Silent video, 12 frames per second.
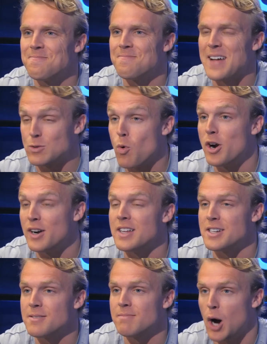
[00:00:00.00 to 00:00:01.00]
That's what it
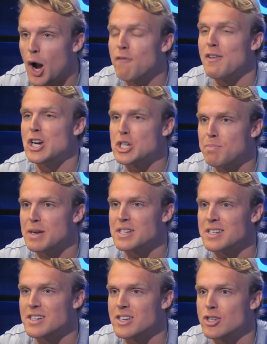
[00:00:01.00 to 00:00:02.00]
is unfinished business.